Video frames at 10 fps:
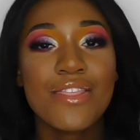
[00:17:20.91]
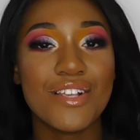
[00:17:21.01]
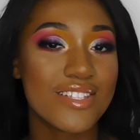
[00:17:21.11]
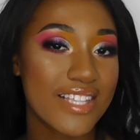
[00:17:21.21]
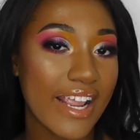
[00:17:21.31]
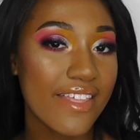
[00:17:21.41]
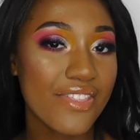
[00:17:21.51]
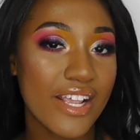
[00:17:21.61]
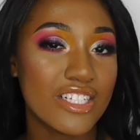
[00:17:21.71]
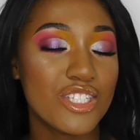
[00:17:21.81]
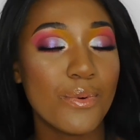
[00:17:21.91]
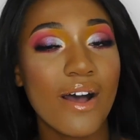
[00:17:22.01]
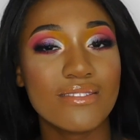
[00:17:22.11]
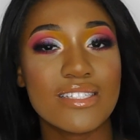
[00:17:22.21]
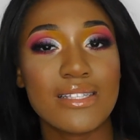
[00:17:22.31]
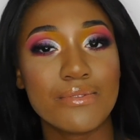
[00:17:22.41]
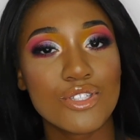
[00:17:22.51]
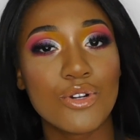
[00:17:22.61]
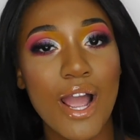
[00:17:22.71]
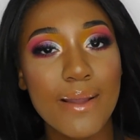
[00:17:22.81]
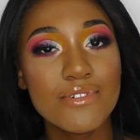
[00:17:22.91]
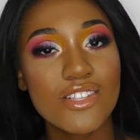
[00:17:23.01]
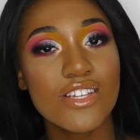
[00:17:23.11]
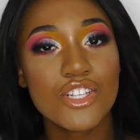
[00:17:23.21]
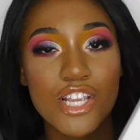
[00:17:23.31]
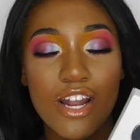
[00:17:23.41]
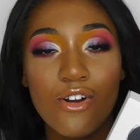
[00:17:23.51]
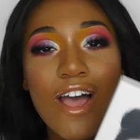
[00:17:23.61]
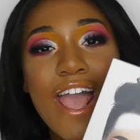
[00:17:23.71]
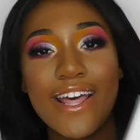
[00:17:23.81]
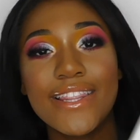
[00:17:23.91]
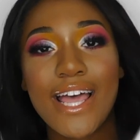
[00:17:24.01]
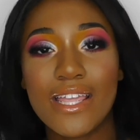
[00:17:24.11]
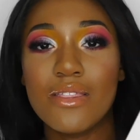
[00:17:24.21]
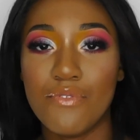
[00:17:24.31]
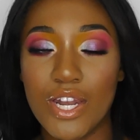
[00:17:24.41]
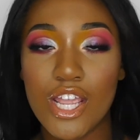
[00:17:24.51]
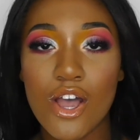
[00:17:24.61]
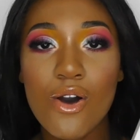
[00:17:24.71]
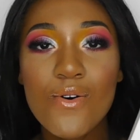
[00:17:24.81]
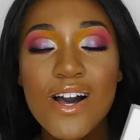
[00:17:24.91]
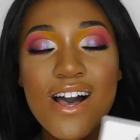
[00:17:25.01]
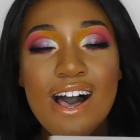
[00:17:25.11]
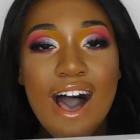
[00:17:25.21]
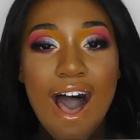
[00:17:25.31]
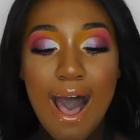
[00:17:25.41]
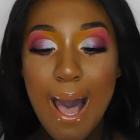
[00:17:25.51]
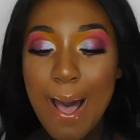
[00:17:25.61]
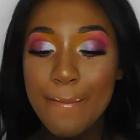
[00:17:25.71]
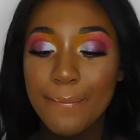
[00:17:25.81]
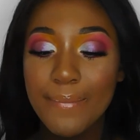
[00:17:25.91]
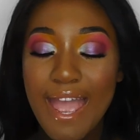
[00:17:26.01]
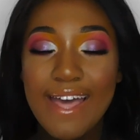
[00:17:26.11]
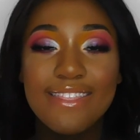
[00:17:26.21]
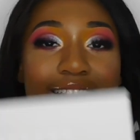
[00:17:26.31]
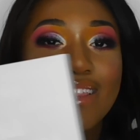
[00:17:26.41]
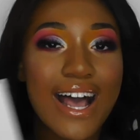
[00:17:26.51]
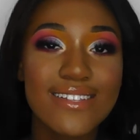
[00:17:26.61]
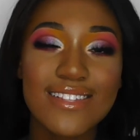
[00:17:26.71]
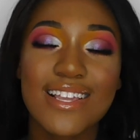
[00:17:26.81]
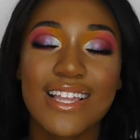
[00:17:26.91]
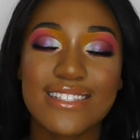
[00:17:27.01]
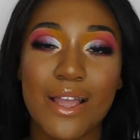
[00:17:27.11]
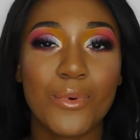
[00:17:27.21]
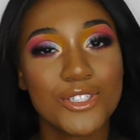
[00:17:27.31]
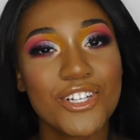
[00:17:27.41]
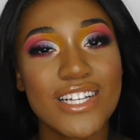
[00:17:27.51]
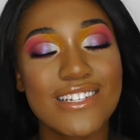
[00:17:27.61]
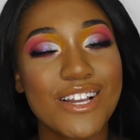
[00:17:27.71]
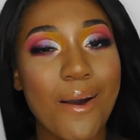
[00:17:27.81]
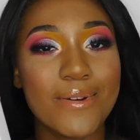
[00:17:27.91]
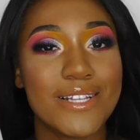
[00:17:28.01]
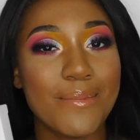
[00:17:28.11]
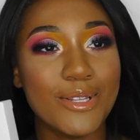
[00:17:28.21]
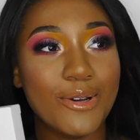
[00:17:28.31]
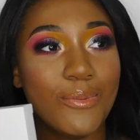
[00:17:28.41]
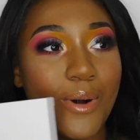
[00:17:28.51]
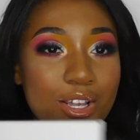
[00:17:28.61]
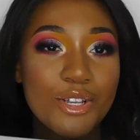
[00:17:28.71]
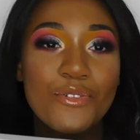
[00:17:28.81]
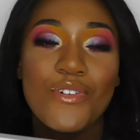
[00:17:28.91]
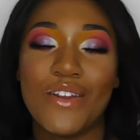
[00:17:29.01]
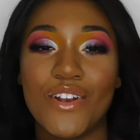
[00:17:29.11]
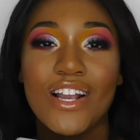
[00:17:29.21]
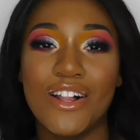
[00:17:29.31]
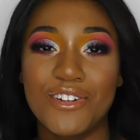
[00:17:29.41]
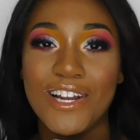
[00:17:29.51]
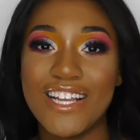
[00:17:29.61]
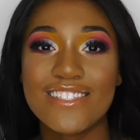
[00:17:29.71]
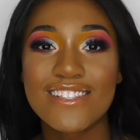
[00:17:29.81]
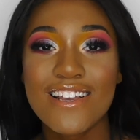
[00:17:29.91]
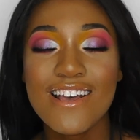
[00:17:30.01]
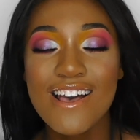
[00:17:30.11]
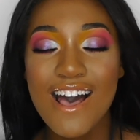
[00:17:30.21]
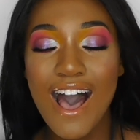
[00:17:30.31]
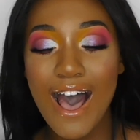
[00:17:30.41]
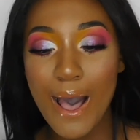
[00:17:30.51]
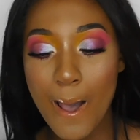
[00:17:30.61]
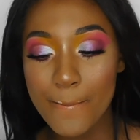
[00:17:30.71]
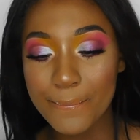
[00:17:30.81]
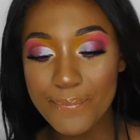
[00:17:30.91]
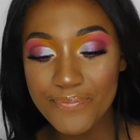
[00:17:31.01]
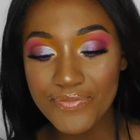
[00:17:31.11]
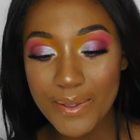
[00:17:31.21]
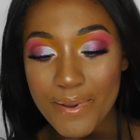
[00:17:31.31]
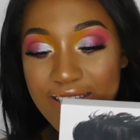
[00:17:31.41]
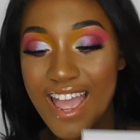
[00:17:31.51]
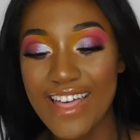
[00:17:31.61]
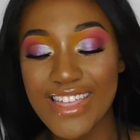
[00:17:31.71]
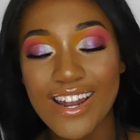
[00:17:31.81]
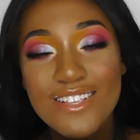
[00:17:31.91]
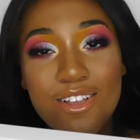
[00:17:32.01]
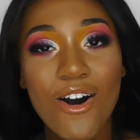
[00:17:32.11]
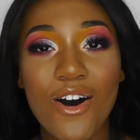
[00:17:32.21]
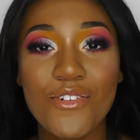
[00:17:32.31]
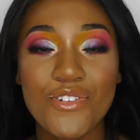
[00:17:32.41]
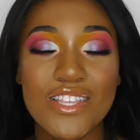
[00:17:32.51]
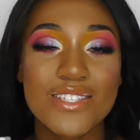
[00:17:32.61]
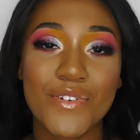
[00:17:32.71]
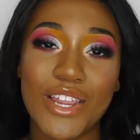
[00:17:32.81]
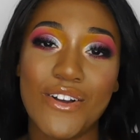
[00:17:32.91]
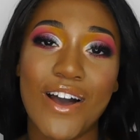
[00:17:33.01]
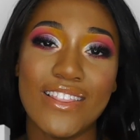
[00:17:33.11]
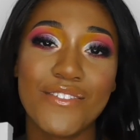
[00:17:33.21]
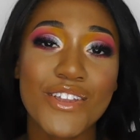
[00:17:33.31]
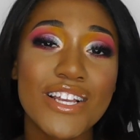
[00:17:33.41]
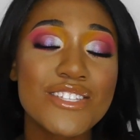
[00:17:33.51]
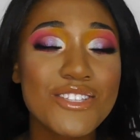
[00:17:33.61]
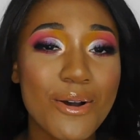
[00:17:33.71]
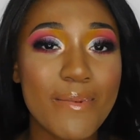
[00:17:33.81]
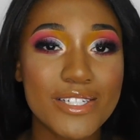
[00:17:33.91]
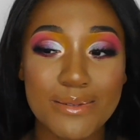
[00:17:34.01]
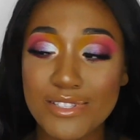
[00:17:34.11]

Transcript: The second thing is you will have to subscribe to this channel and like the video. And the last thing is I want you guys to comment down below what your favorite color is. But yeah, that is all for this video. I love you guys so much.